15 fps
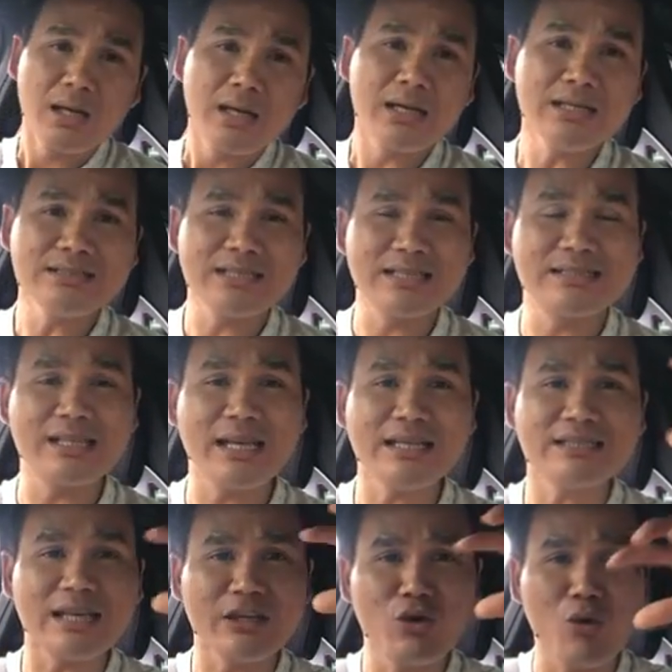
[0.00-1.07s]
Because the
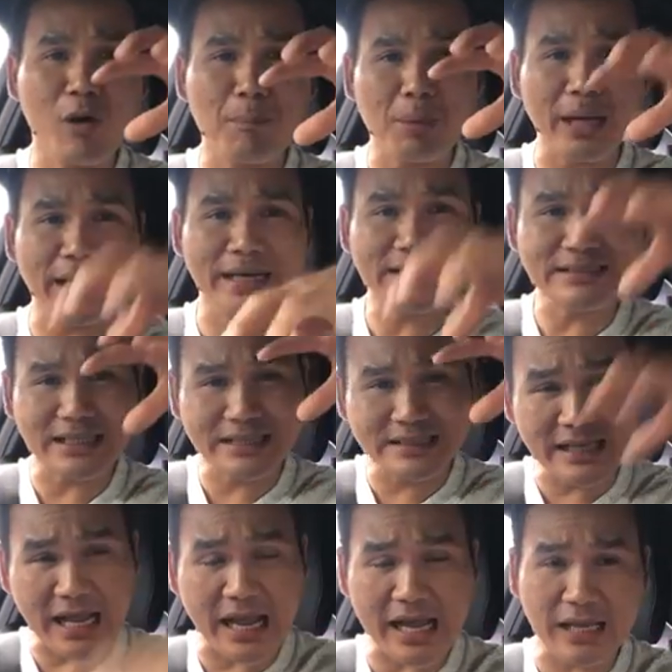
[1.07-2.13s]
seeds that you are planting
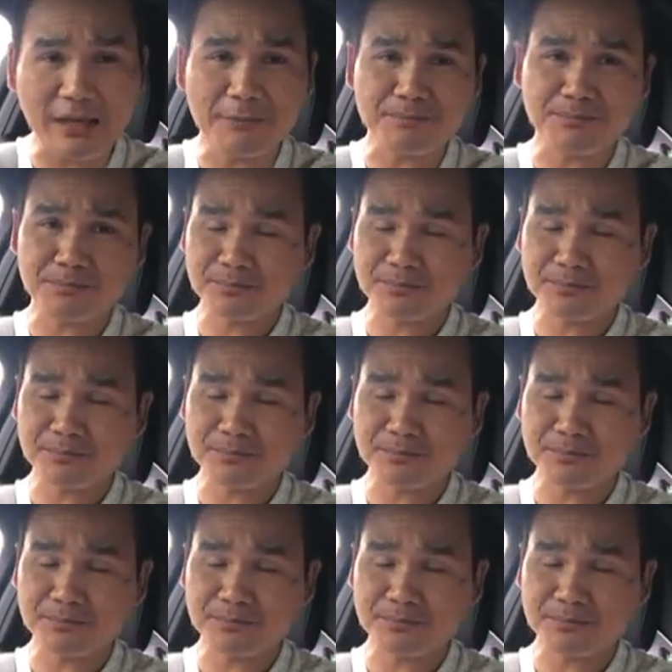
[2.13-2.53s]
today,